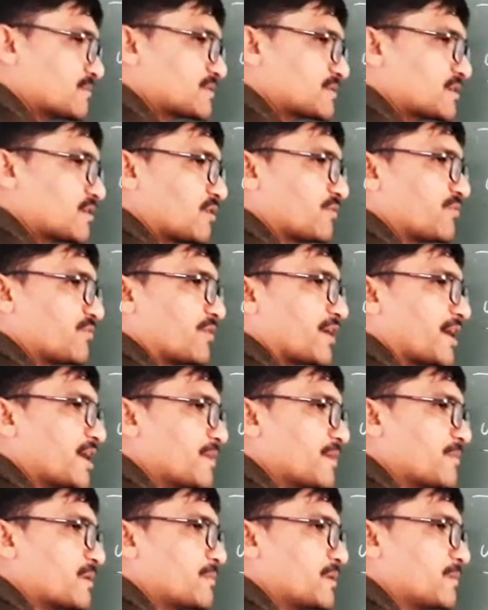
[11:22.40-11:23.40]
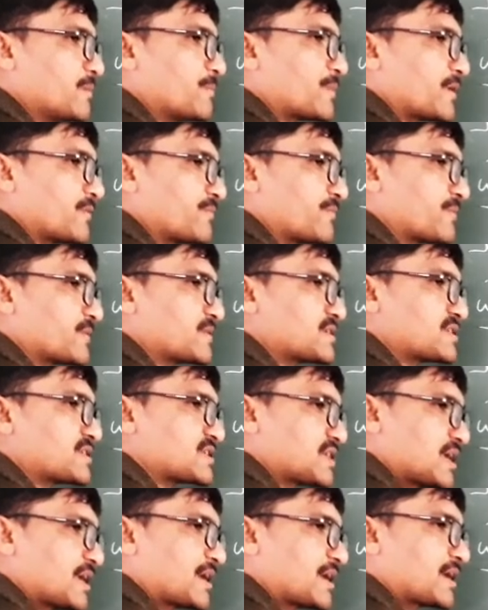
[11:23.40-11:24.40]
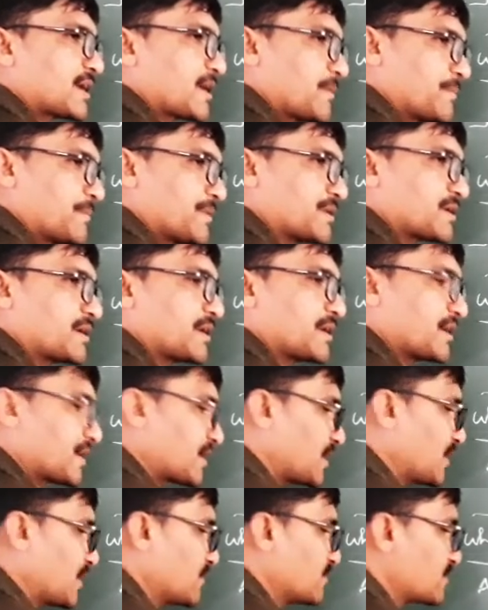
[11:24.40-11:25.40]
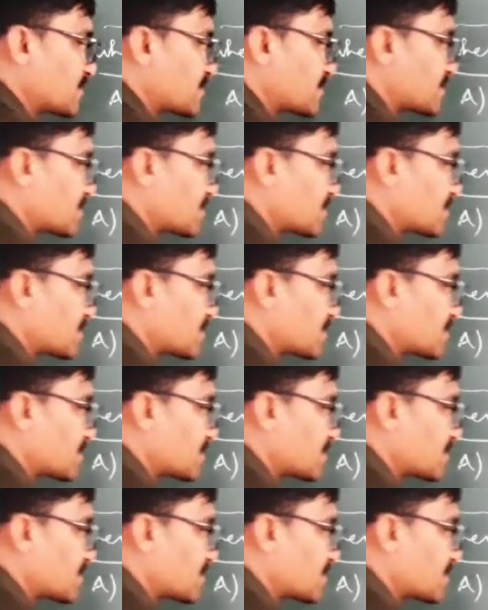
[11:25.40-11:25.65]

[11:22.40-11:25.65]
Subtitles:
of redeemable preference share capital account